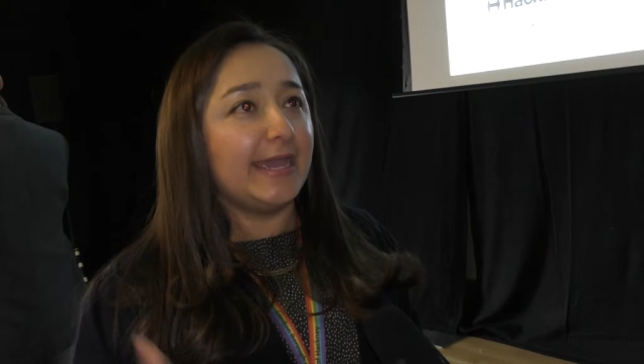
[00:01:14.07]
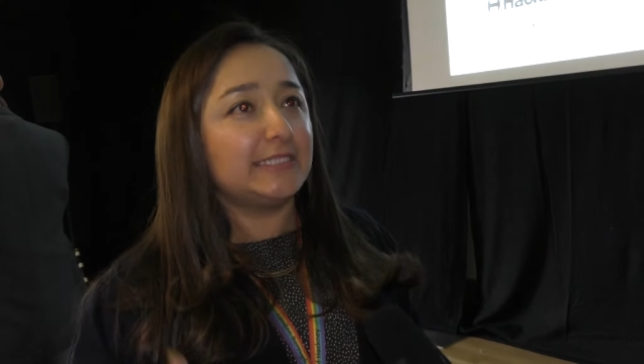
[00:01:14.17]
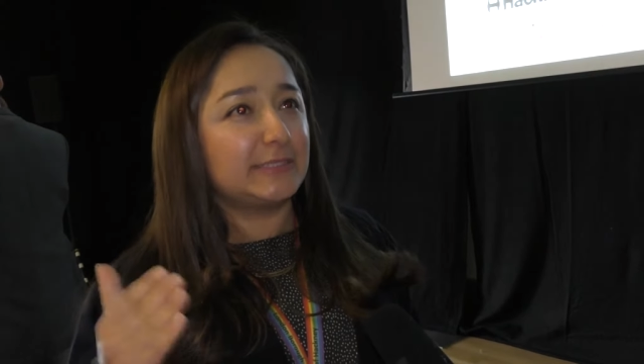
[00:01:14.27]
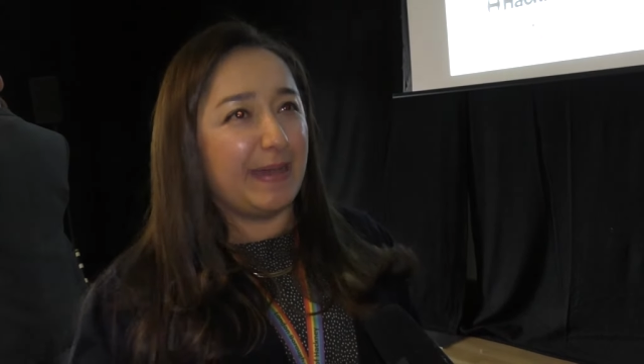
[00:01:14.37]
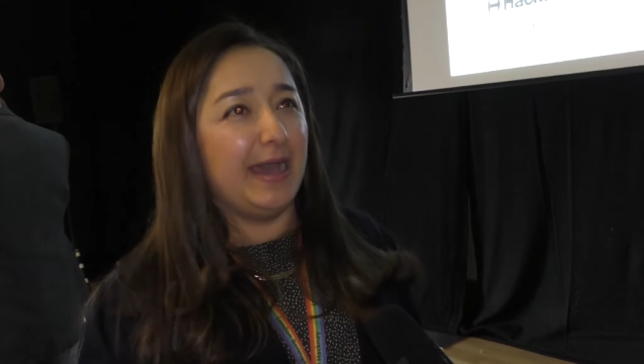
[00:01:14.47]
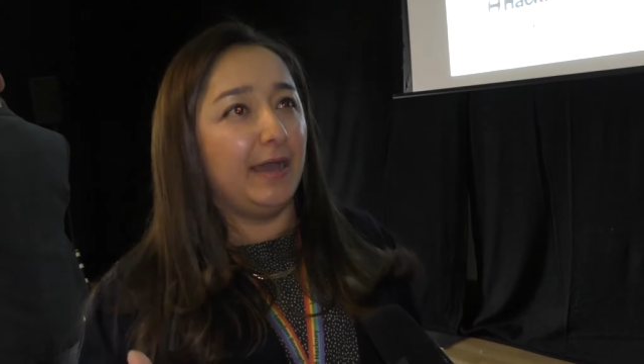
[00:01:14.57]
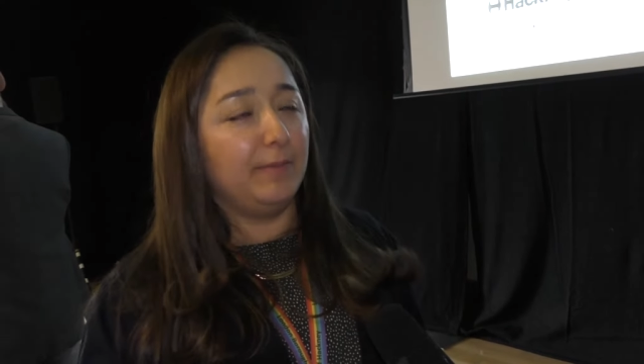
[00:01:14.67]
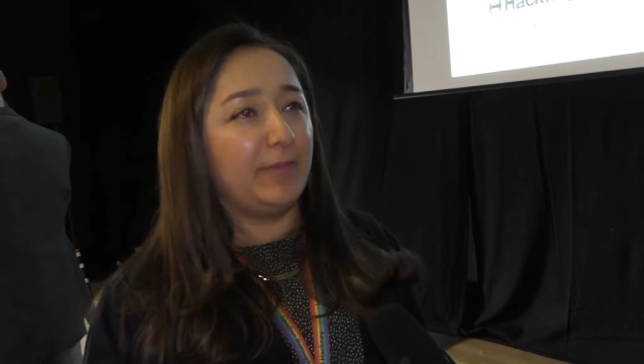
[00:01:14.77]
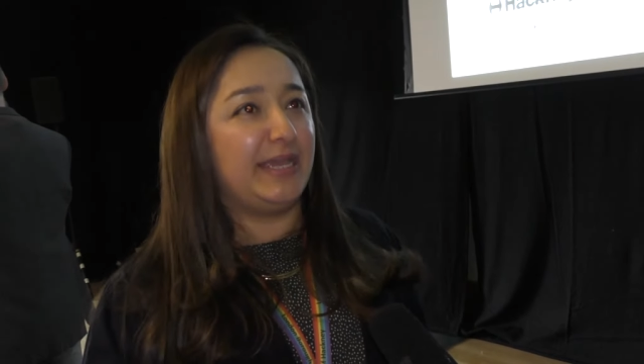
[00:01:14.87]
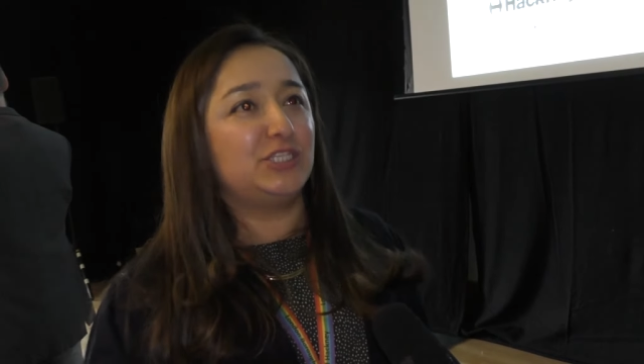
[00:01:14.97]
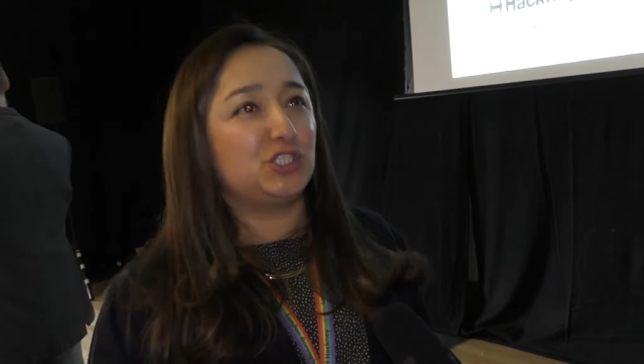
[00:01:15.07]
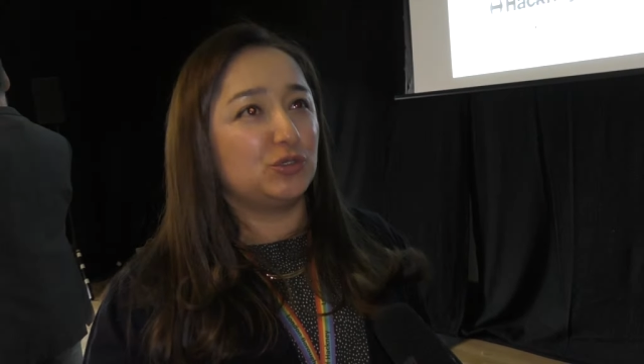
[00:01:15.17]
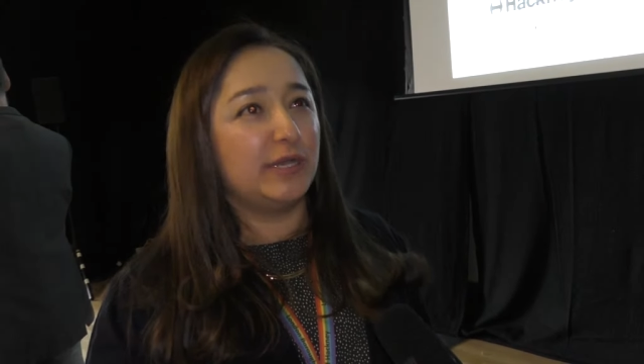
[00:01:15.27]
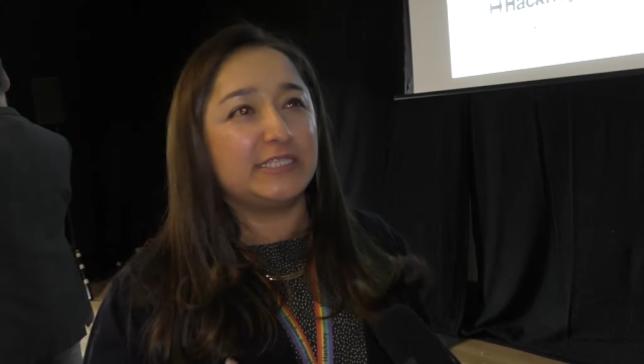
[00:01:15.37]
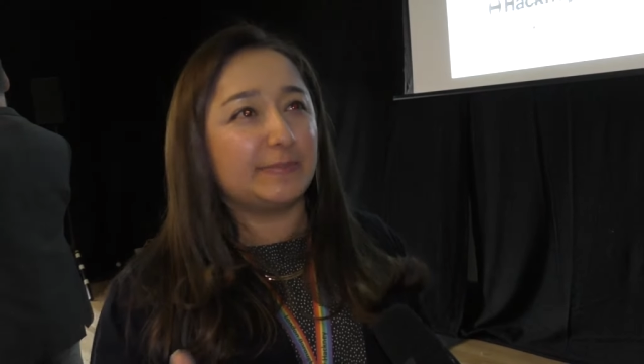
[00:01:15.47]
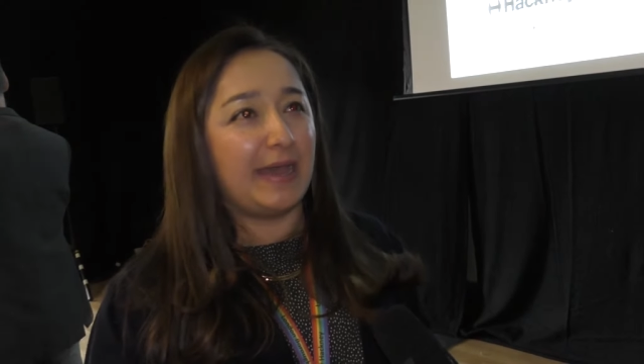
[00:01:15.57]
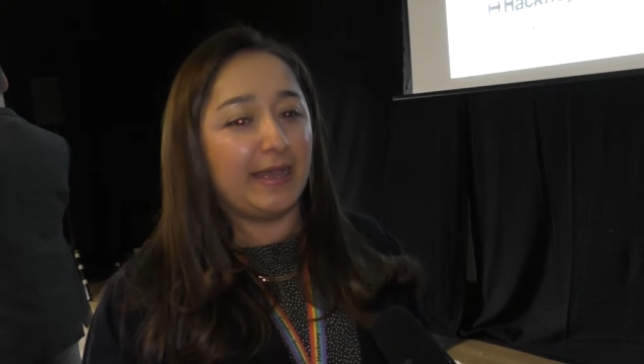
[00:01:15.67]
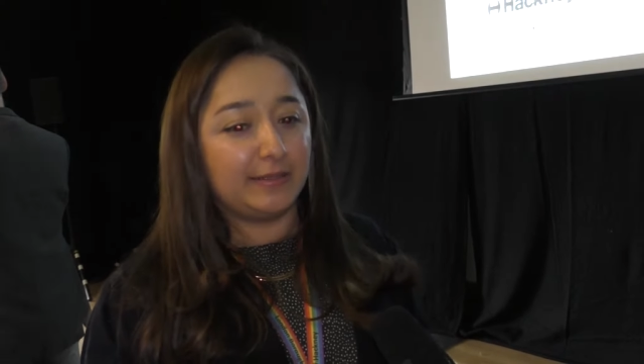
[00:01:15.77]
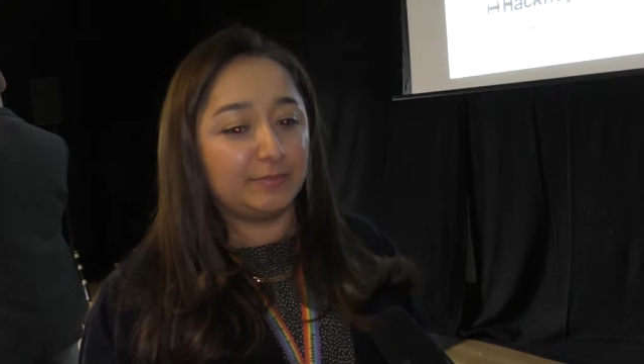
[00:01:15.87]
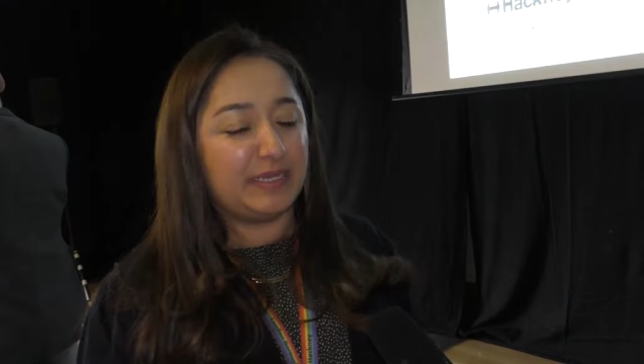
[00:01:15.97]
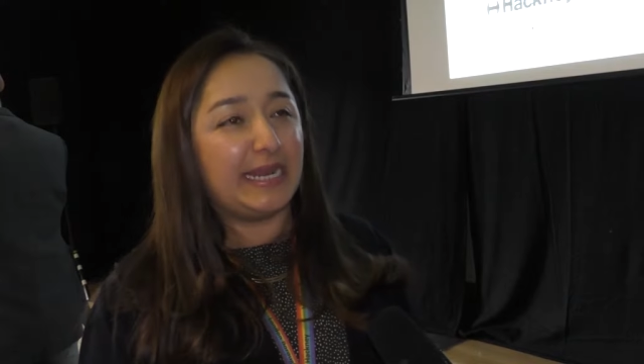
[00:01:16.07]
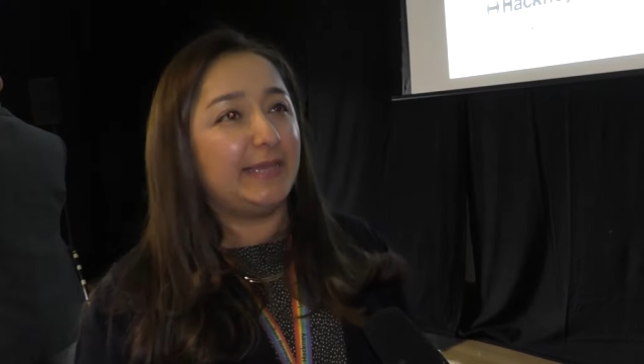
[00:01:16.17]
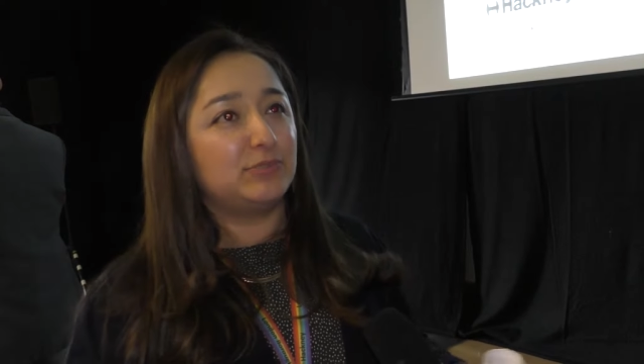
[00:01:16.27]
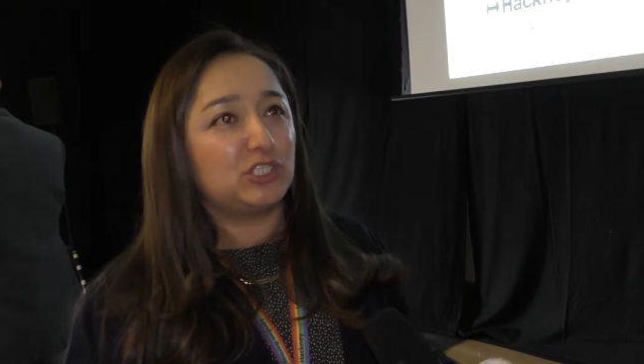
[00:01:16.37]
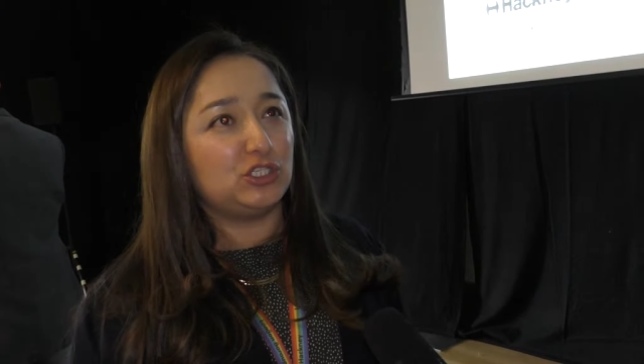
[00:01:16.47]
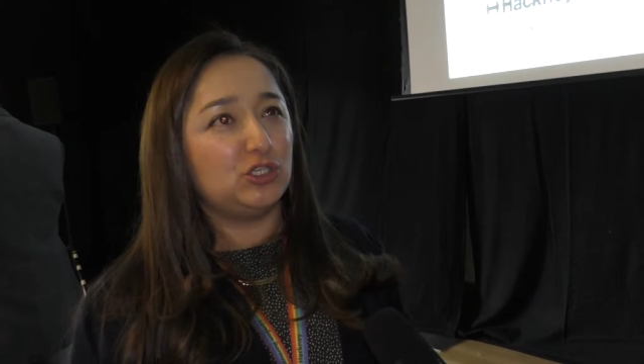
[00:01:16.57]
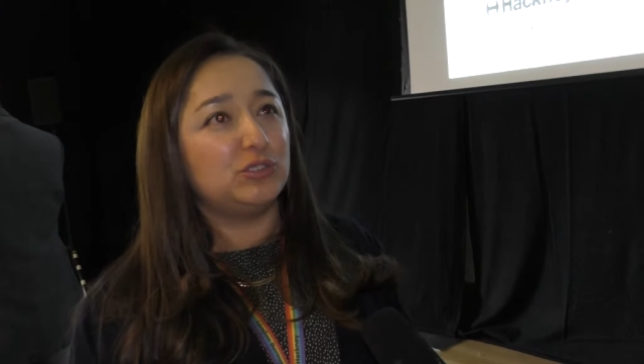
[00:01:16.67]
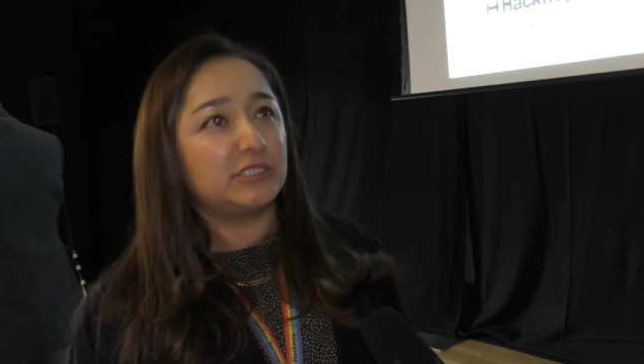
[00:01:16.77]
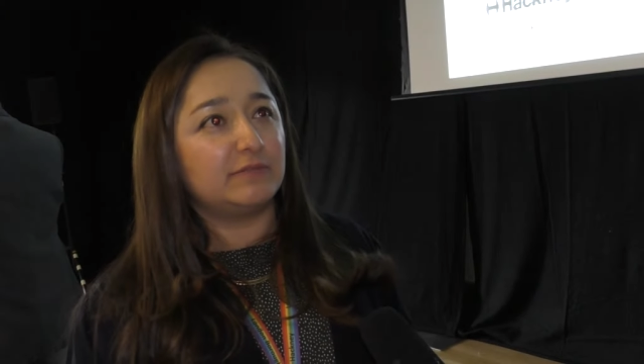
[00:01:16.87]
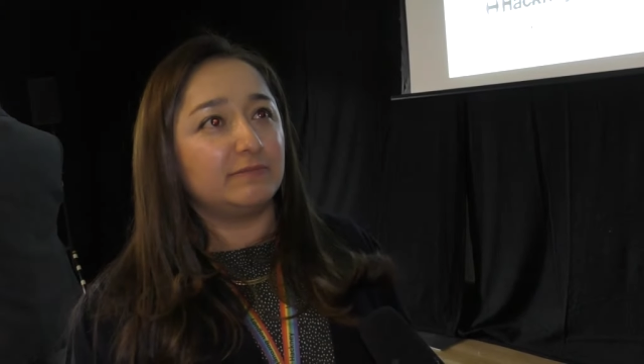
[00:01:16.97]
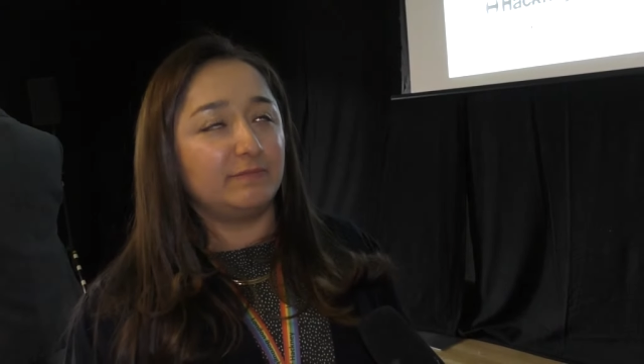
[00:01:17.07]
it's about making sure. It's about being able to use